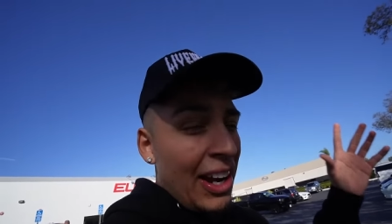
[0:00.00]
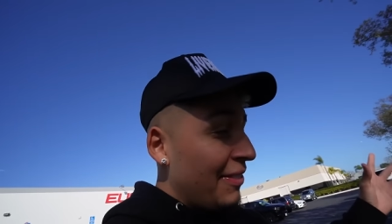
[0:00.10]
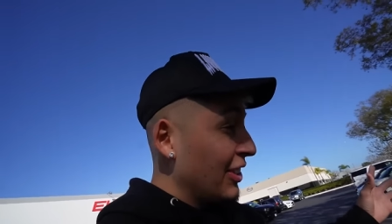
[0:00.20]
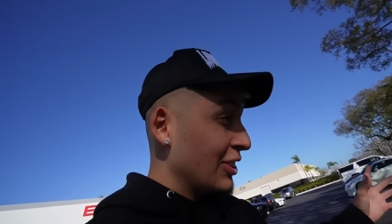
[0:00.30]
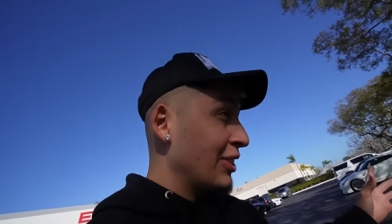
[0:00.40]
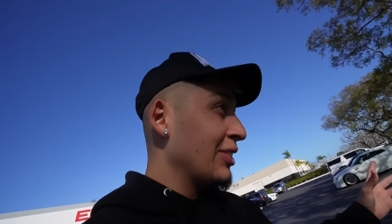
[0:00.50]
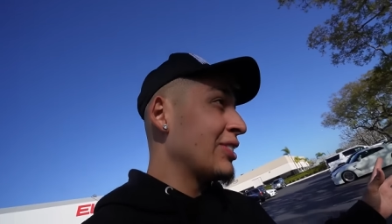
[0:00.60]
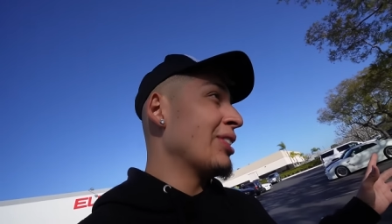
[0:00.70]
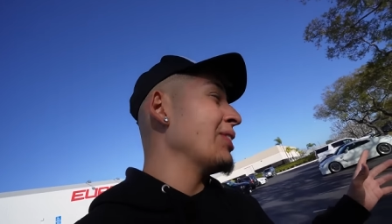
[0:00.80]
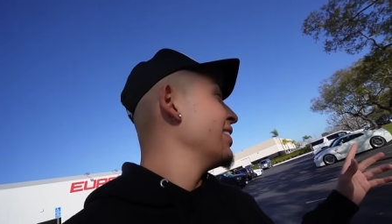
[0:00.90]
five years ago,
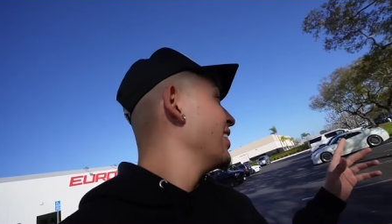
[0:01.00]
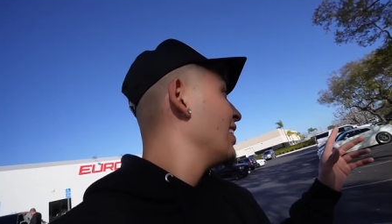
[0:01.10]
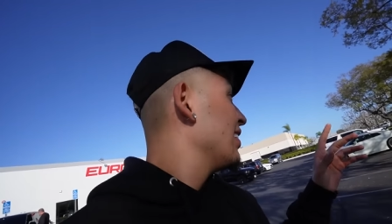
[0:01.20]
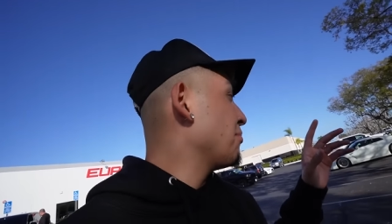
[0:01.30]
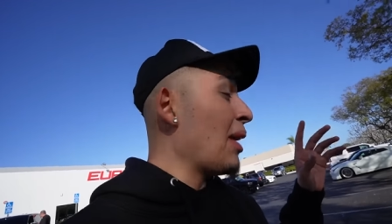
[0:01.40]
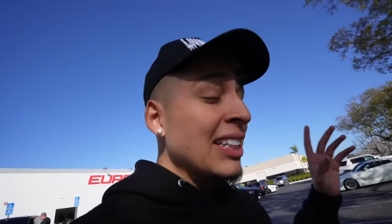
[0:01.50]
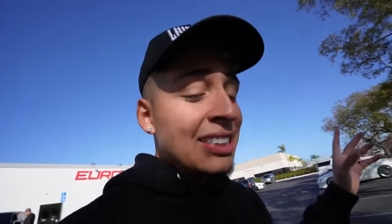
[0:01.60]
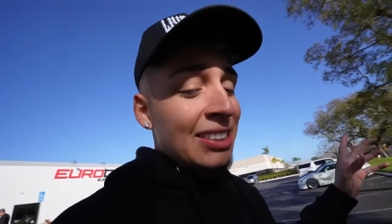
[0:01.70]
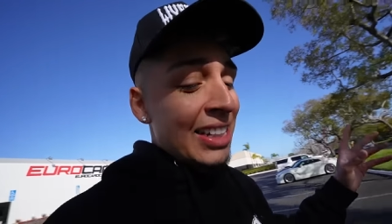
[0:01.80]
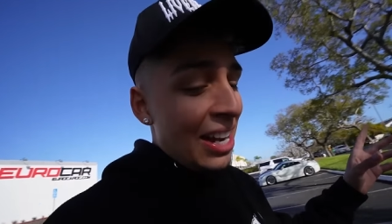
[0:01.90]
so
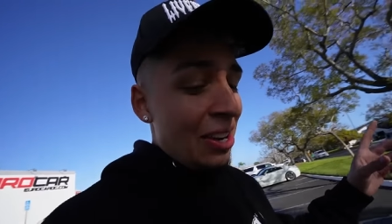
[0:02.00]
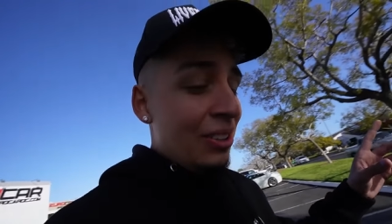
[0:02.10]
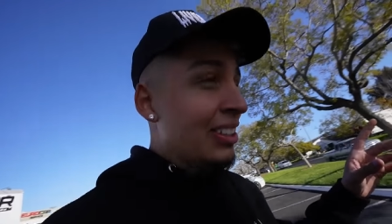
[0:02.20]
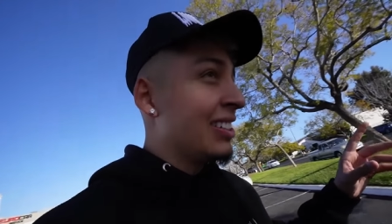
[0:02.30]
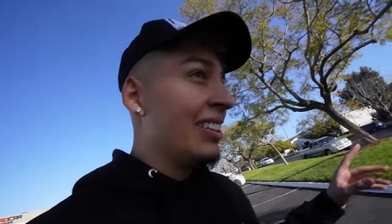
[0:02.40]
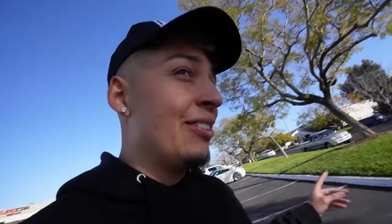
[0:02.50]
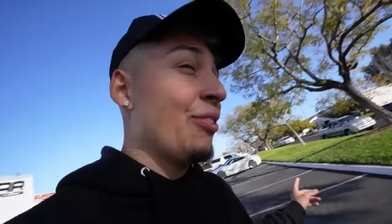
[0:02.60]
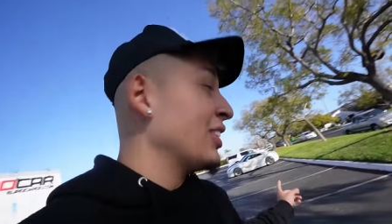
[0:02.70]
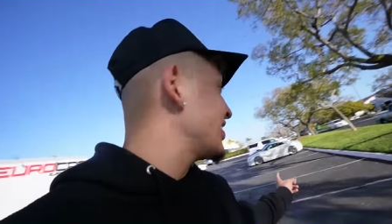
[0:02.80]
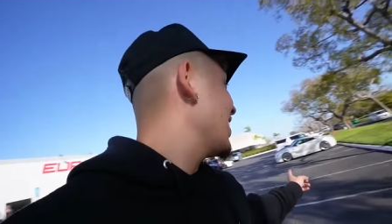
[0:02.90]
prices now
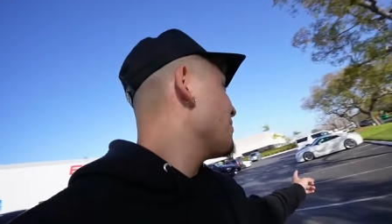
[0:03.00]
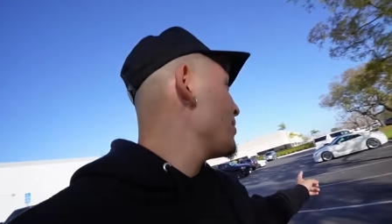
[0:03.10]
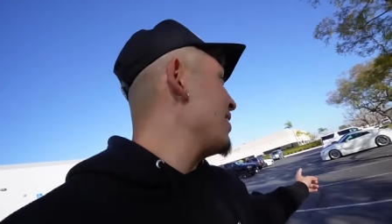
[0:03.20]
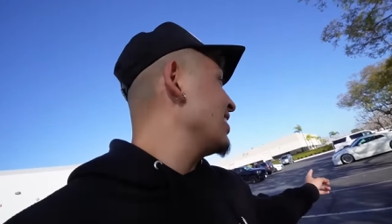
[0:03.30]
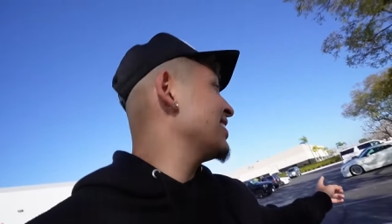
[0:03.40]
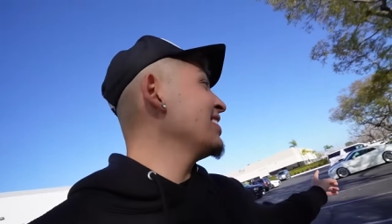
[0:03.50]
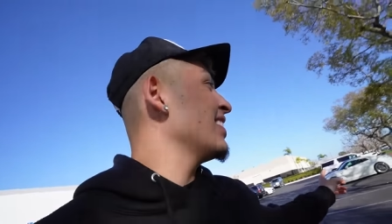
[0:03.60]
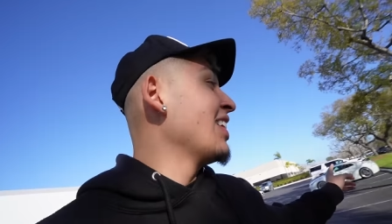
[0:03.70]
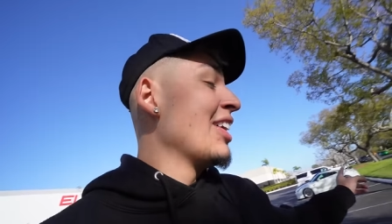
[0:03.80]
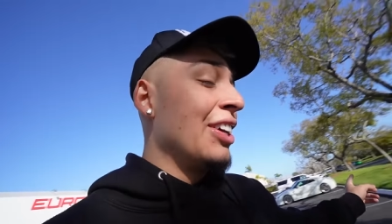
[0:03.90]
for a set of B B Ss,
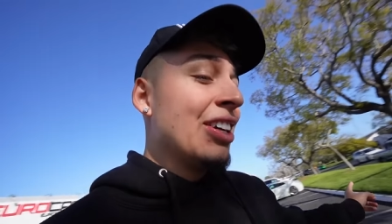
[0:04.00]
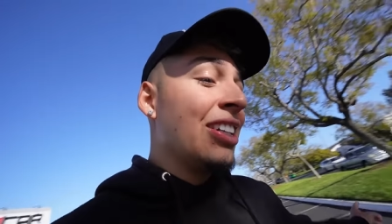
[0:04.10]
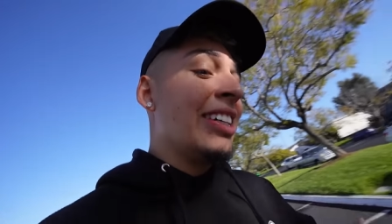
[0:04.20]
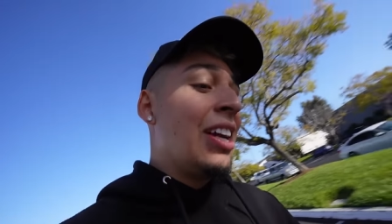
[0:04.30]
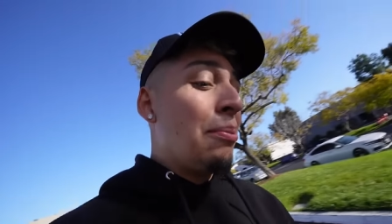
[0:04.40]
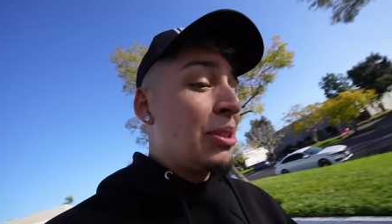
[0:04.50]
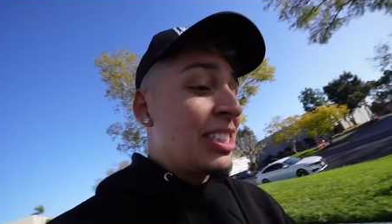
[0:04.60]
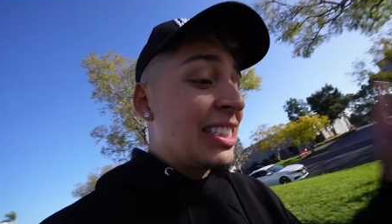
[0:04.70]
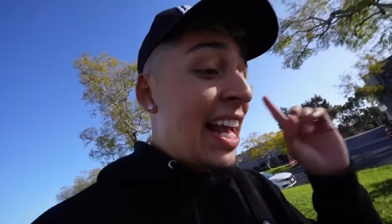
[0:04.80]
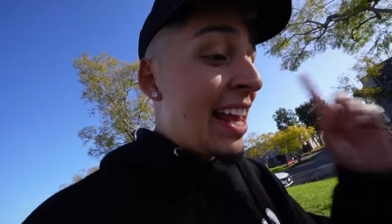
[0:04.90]
you're looking upwards
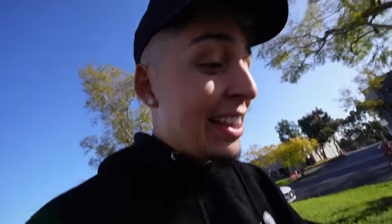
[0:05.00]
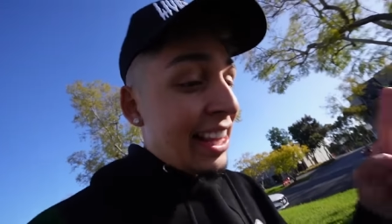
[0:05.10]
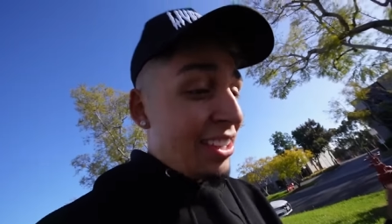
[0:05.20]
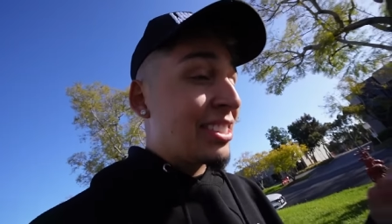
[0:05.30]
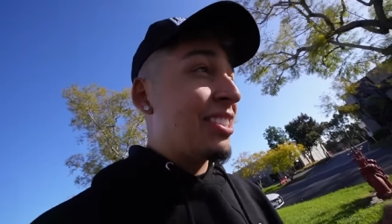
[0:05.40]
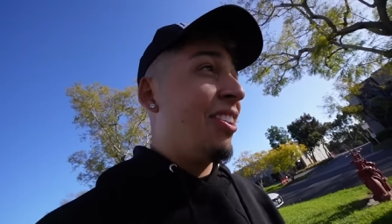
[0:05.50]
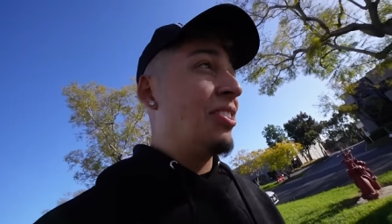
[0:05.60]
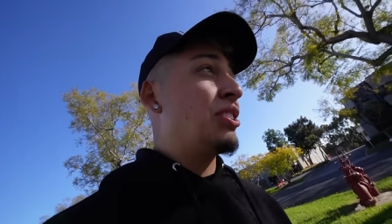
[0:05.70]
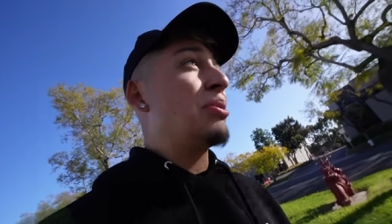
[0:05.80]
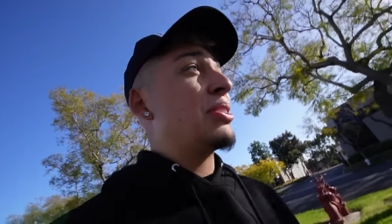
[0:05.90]
to ten thousand
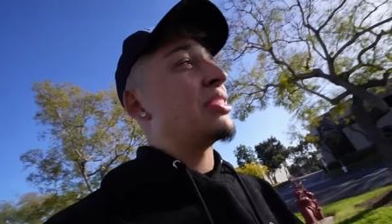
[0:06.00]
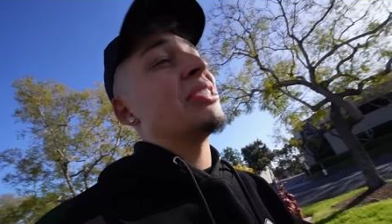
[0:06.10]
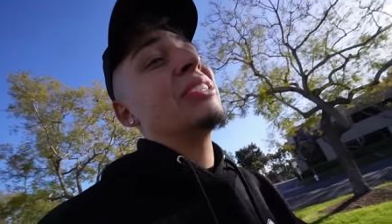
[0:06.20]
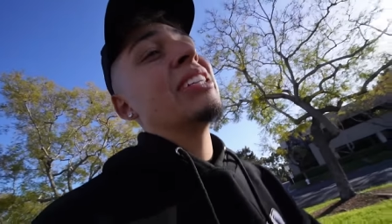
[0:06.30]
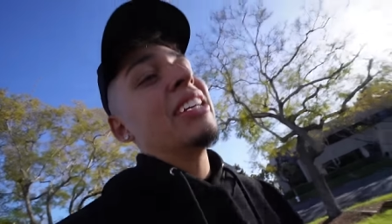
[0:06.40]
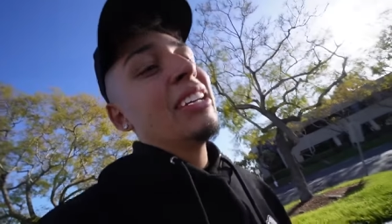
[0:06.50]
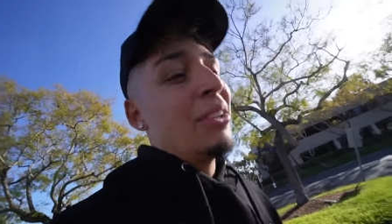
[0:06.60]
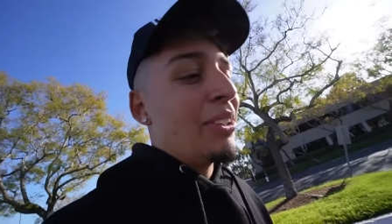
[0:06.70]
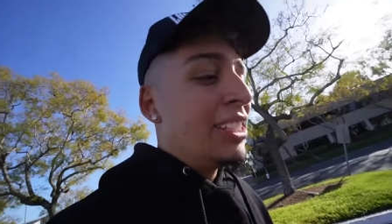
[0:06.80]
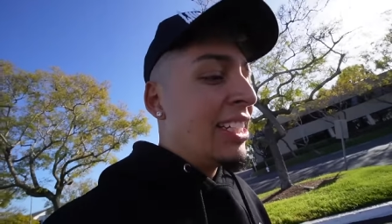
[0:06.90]
dollars, bro. So
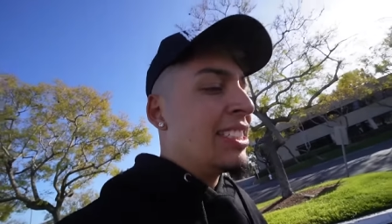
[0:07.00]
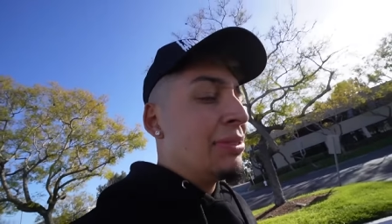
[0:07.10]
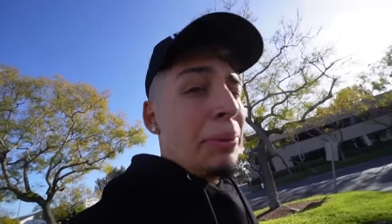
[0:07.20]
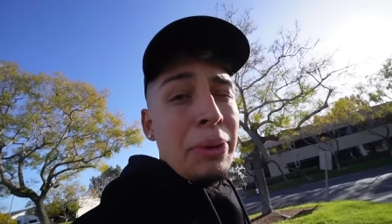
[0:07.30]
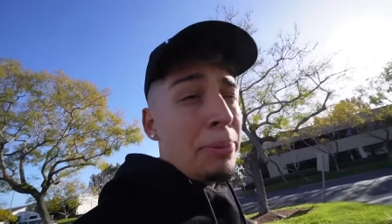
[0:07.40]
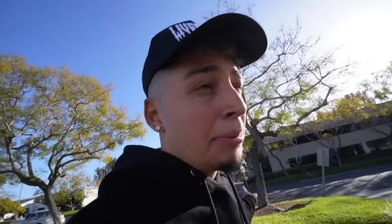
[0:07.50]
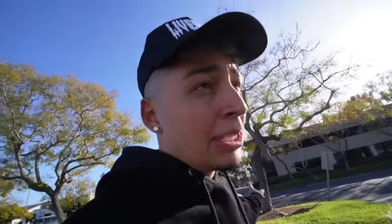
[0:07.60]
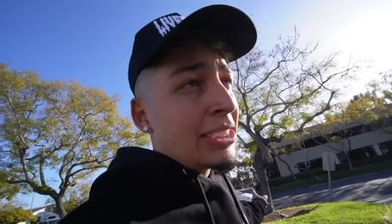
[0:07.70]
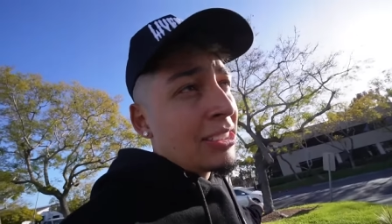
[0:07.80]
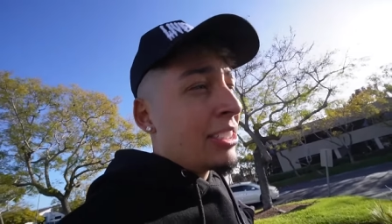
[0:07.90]
when you guys see people with B B
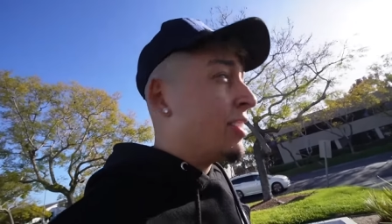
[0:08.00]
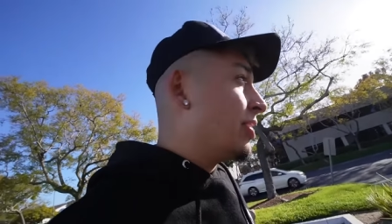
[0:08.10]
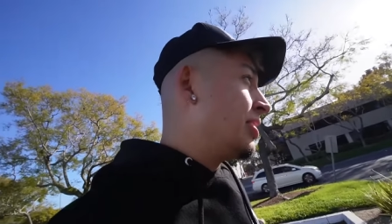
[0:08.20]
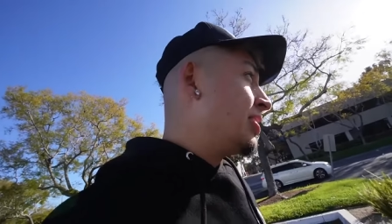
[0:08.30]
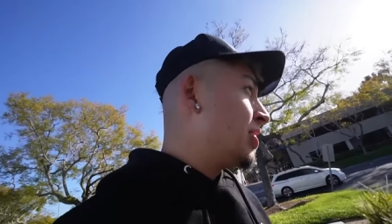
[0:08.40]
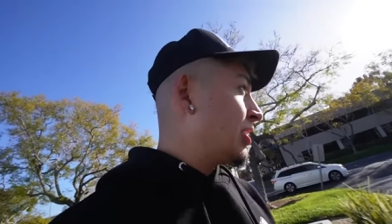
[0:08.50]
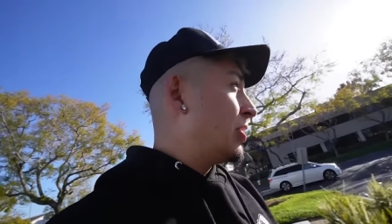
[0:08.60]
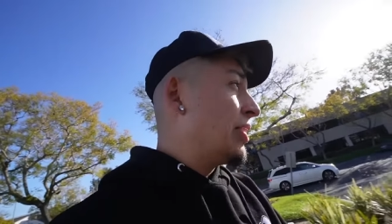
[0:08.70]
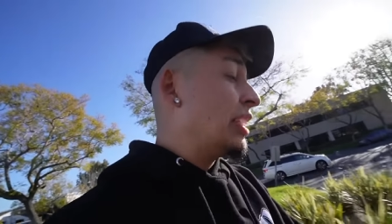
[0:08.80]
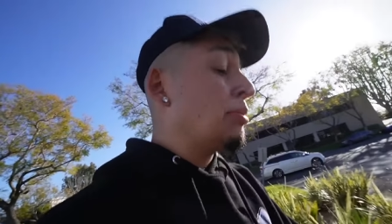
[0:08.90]
Ss on their cars, just
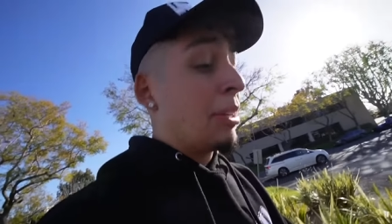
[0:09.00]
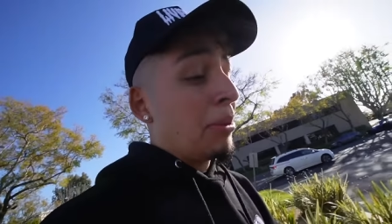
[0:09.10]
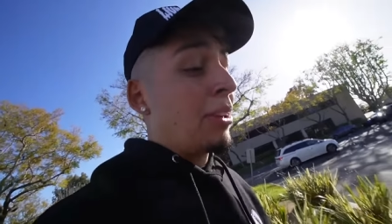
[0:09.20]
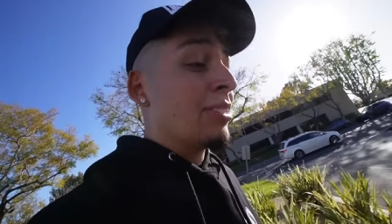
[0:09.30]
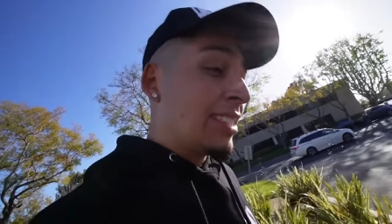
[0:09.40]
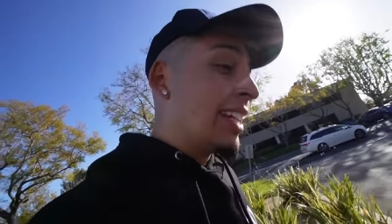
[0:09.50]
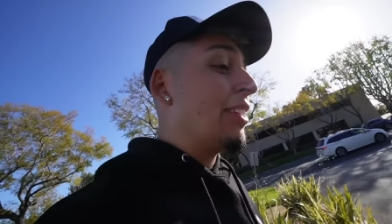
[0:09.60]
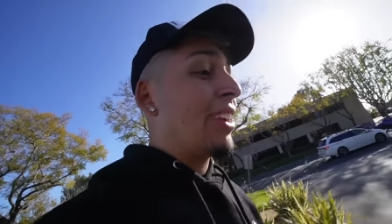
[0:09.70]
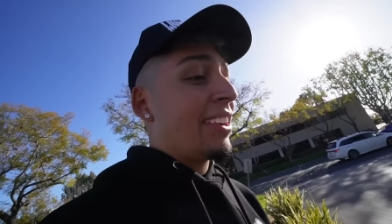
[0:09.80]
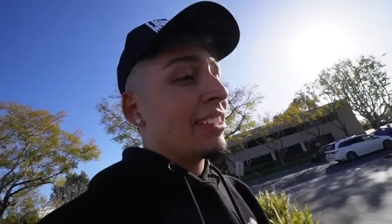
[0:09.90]
know they spent about
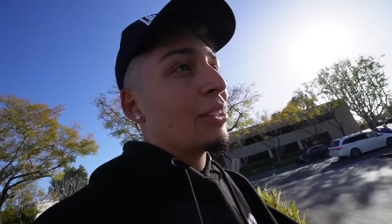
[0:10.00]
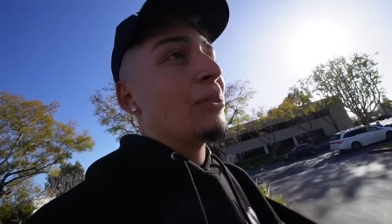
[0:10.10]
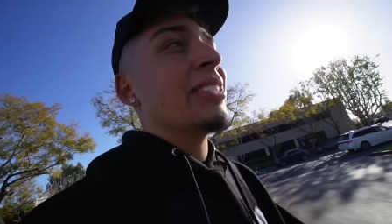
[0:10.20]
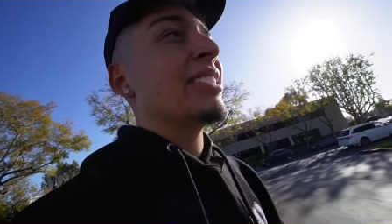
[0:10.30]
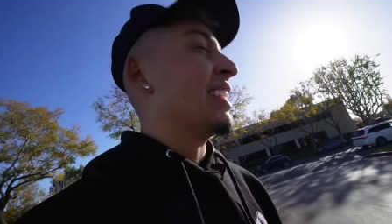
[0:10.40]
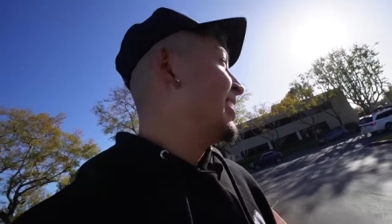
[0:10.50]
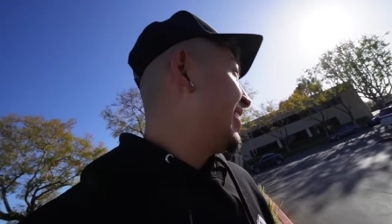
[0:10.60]
ten grand on their wheels.